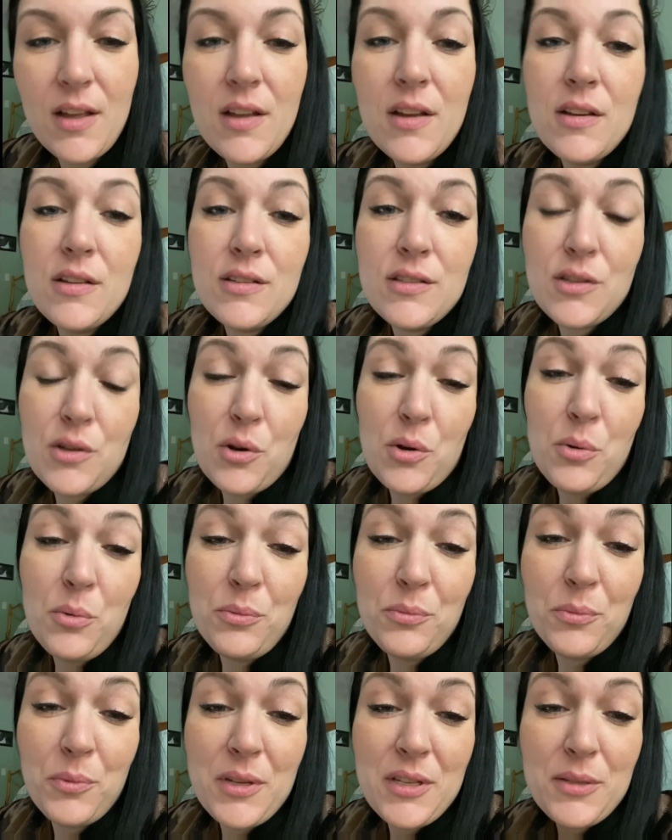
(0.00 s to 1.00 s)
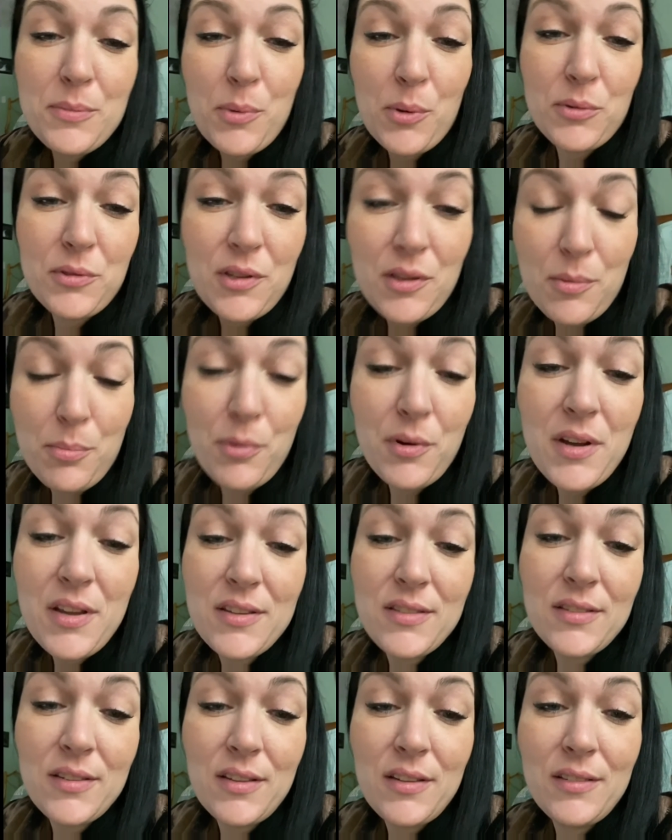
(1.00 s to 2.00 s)
so we spoke to the
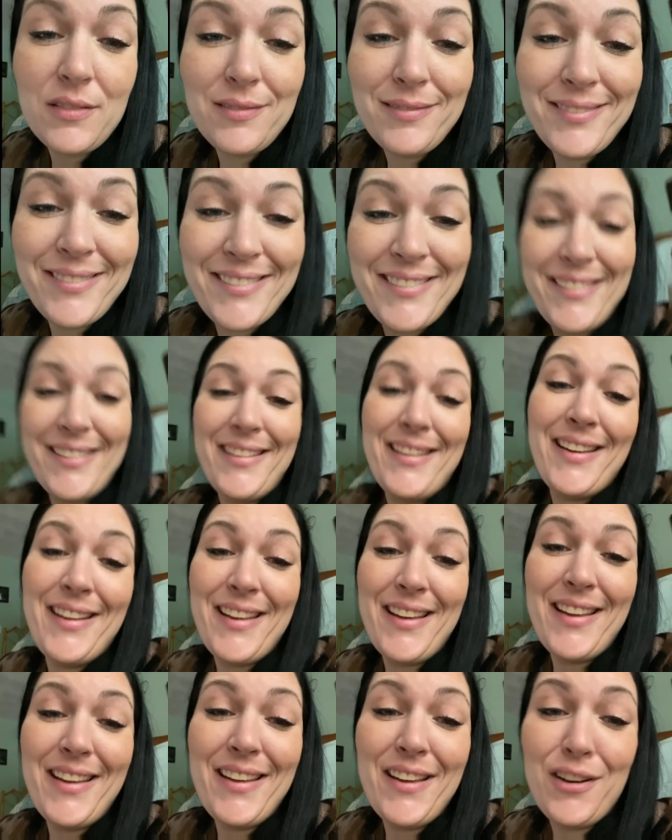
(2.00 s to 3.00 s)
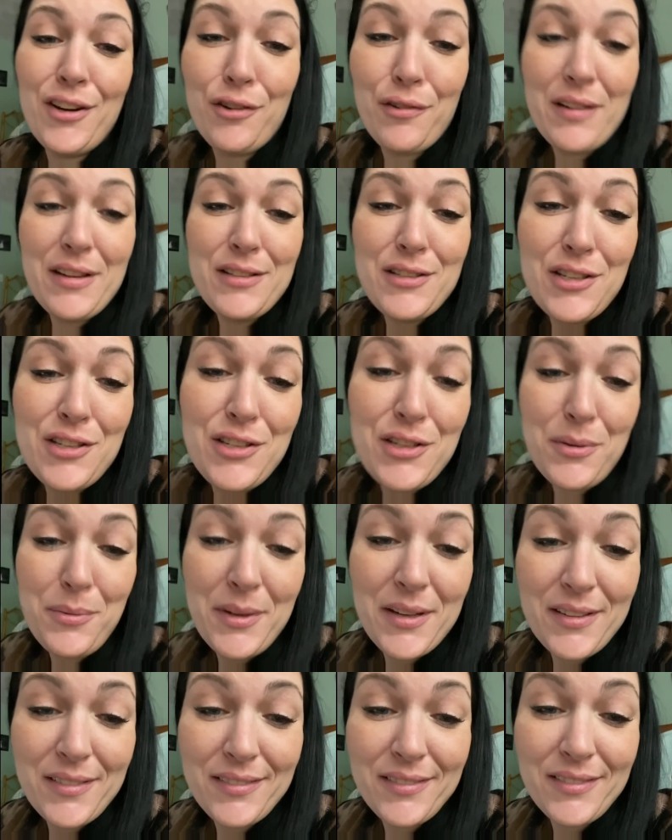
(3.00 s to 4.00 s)
priest and he agreed to do
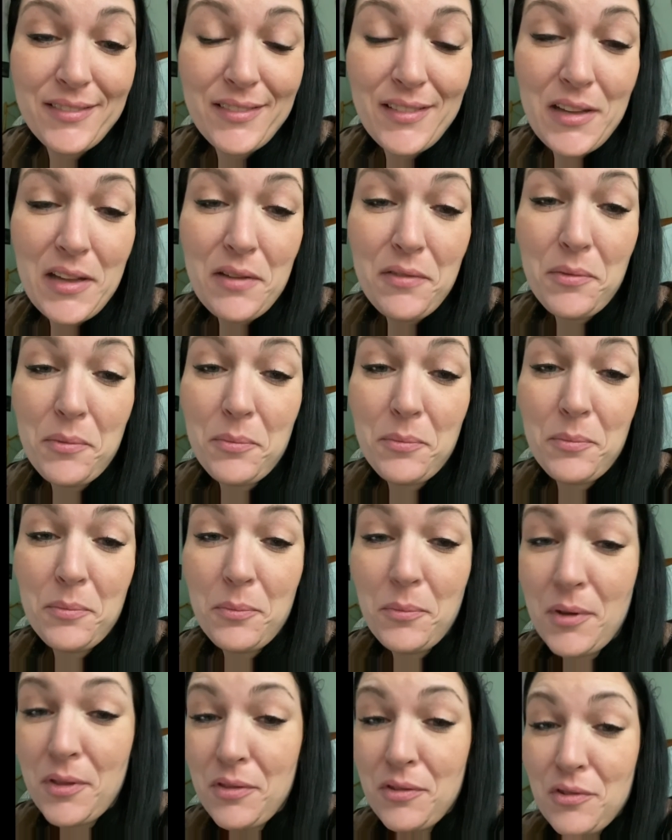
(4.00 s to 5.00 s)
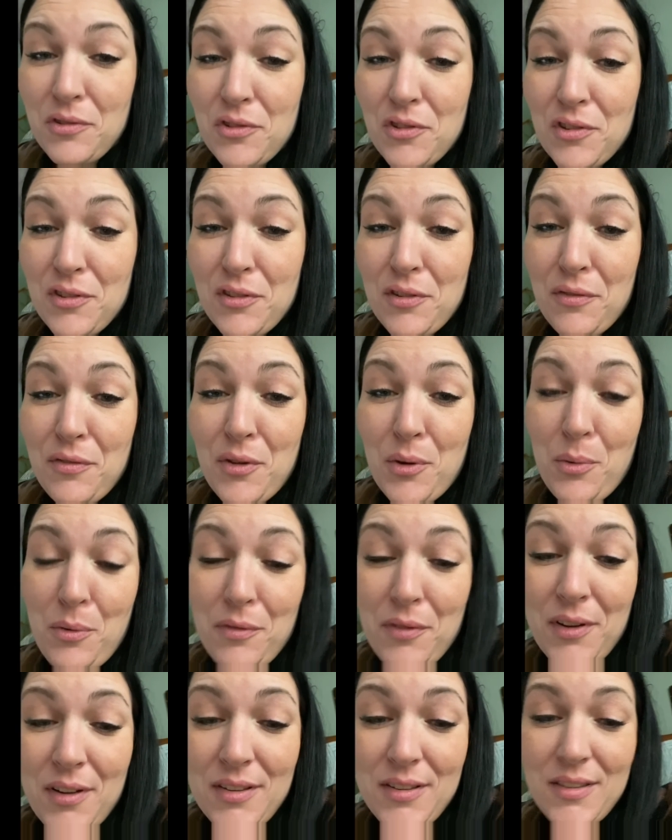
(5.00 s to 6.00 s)
it, even with just a few of
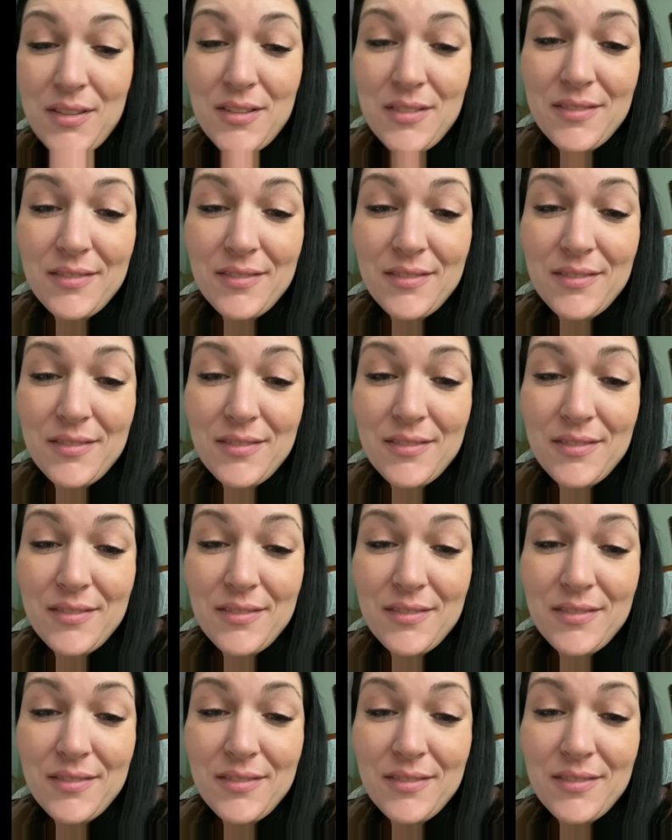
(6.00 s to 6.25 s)
us.